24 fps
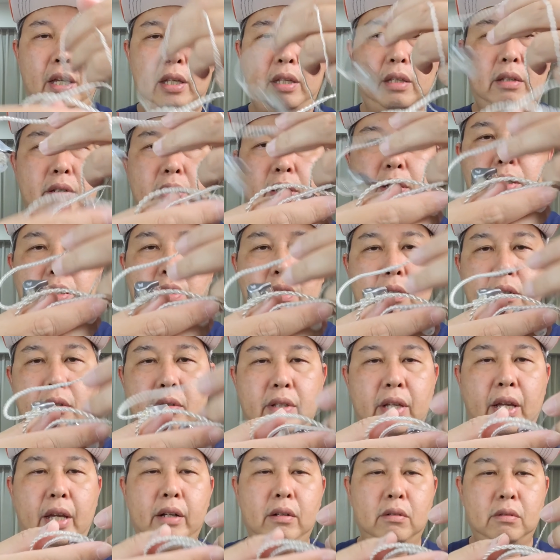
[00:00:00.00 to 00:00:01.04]
it just
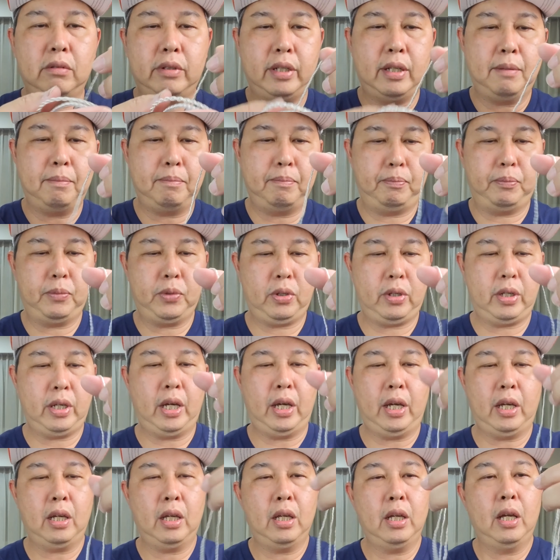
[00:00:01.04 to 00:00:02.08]
tangles up,
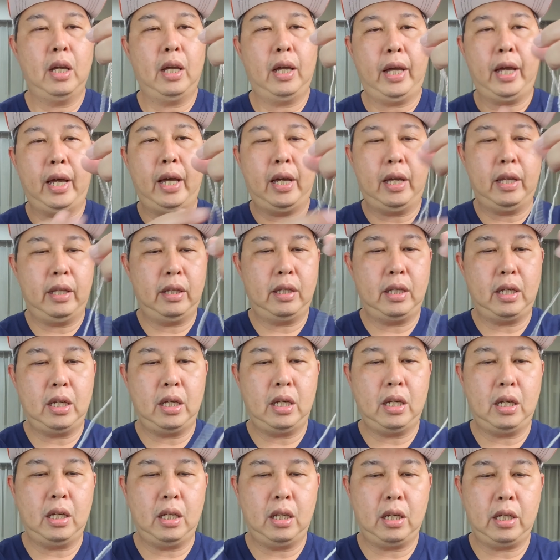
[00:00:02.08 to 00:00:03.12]
okay? And
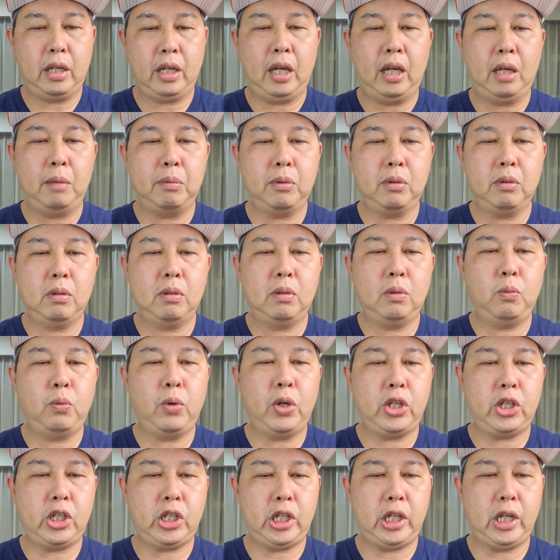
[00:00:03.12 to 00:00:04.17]
the cable
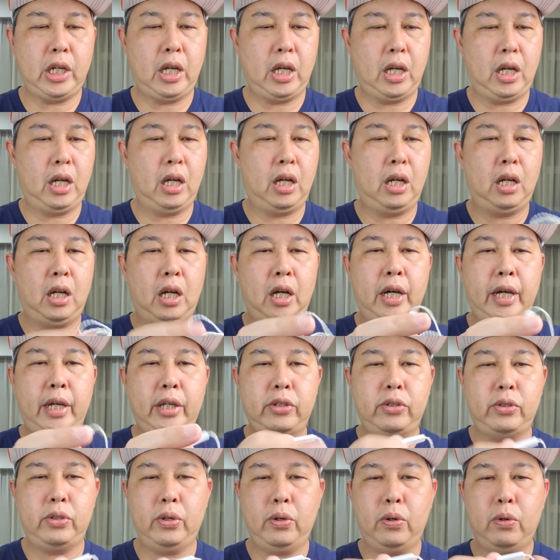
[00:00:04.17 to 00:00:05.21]
which
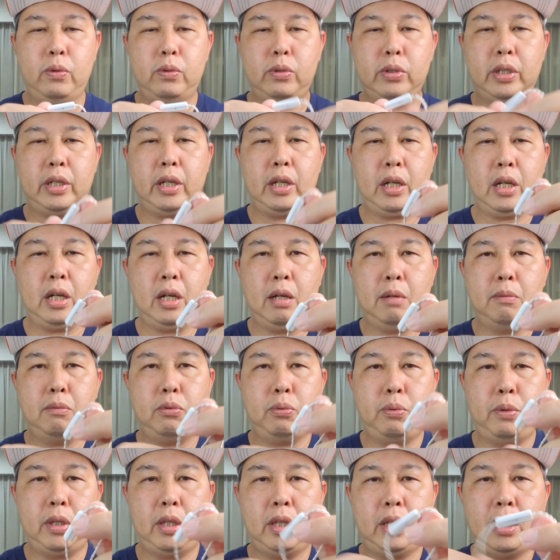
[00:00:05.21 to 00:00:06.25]
I chose
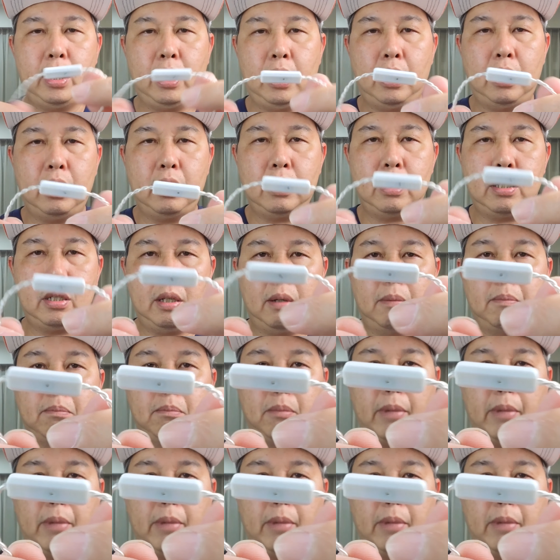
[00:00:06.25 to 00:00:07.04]
comes with this